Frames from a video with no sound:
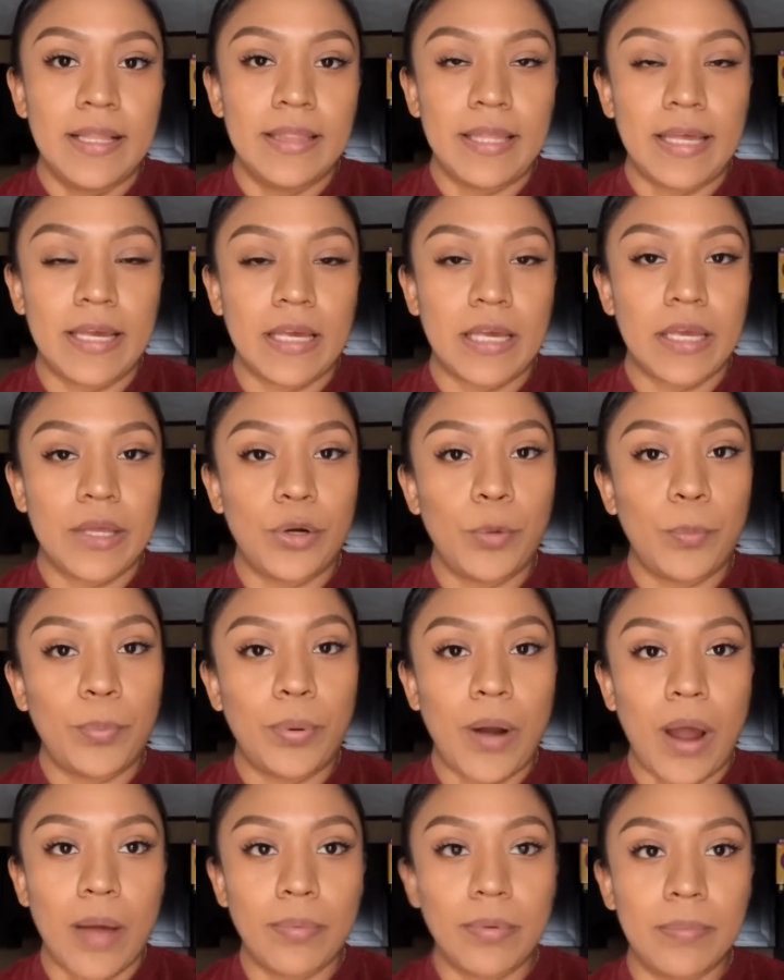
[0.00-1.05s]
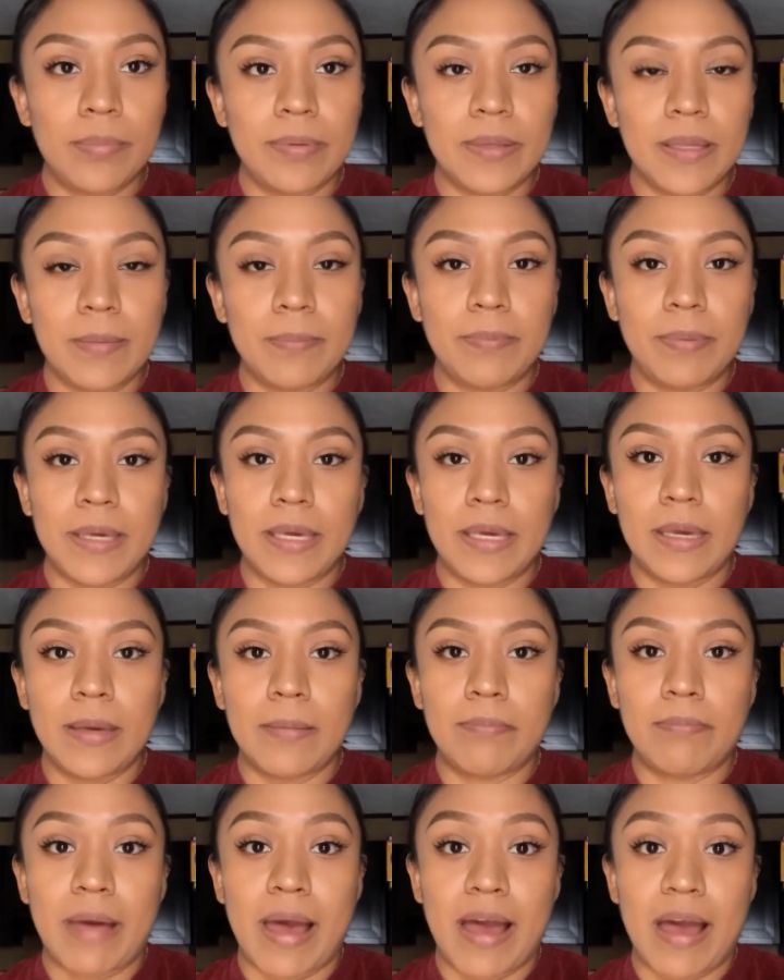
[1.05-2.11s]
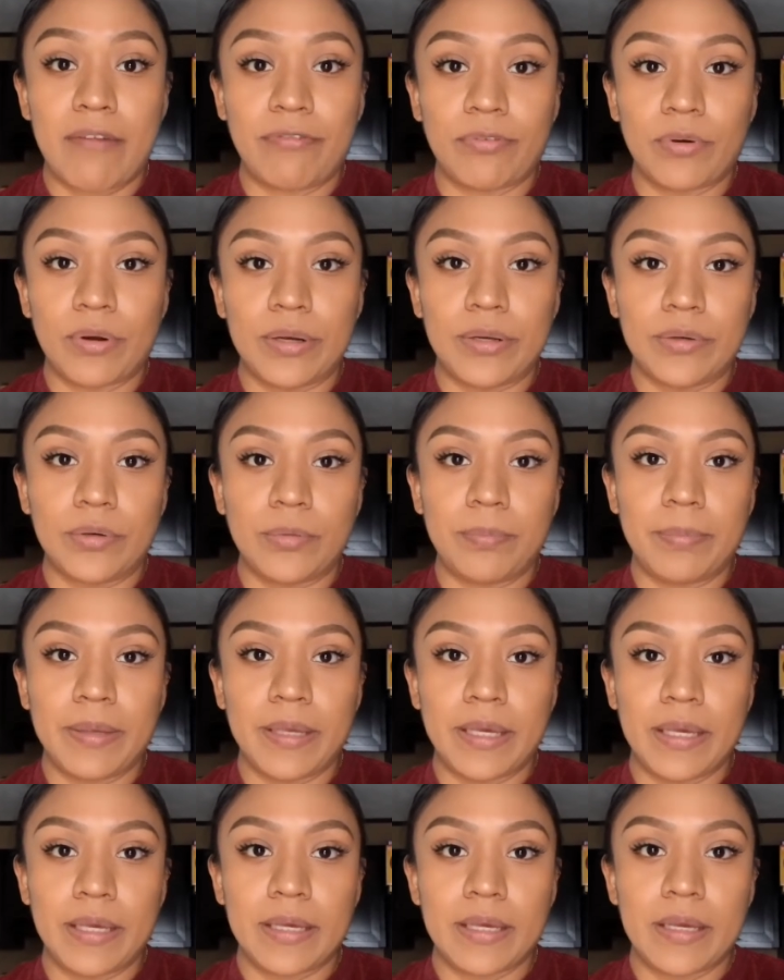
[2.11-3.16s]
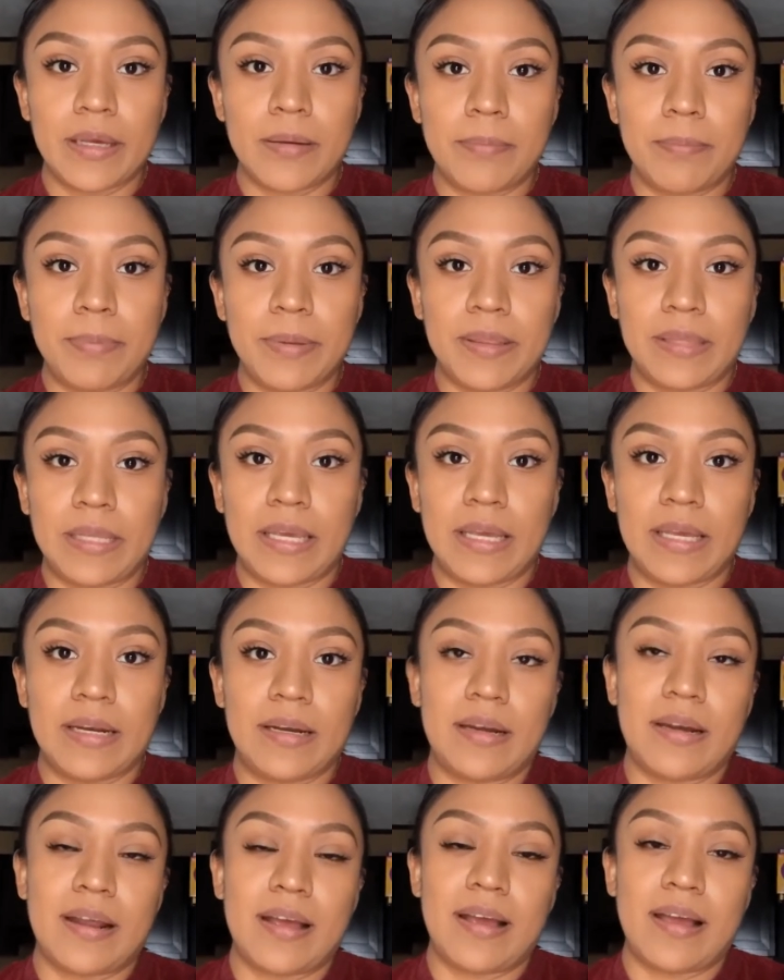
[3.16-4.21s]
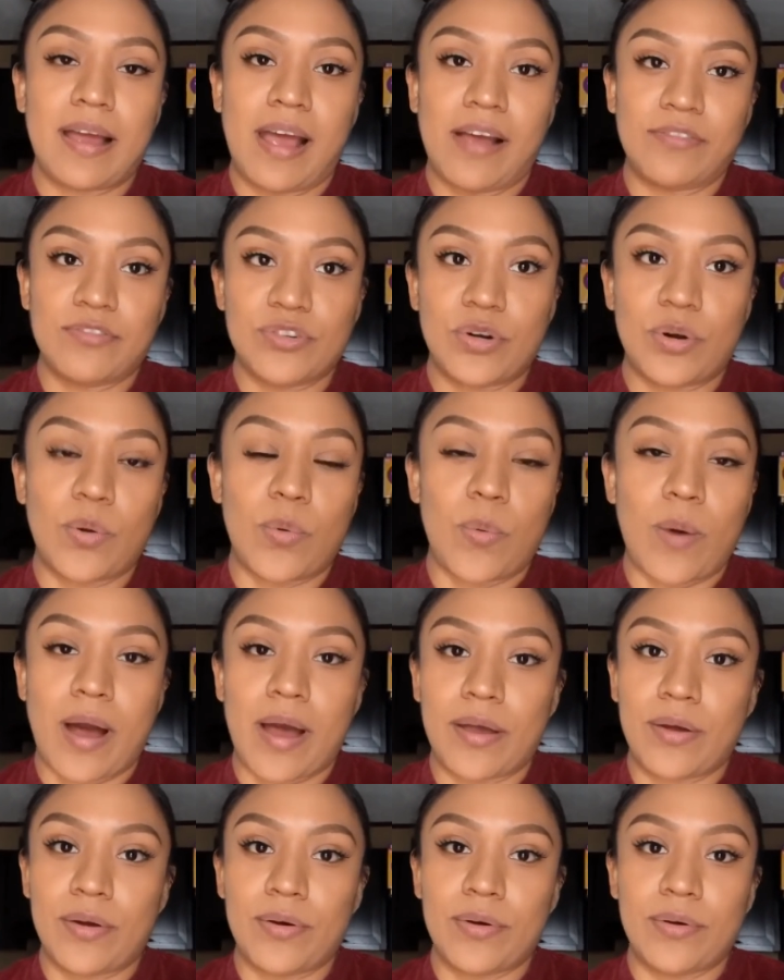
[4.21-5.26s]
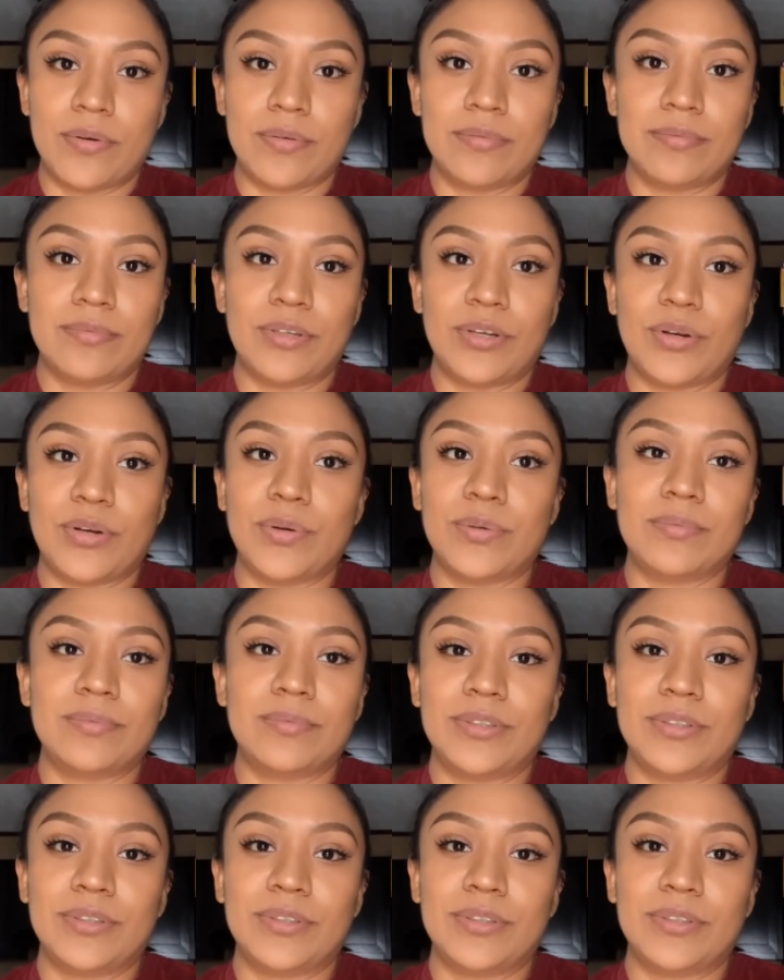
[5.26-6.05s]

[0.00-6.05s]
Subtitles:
Like, it'll probably be matte for a little bit, but then after a while your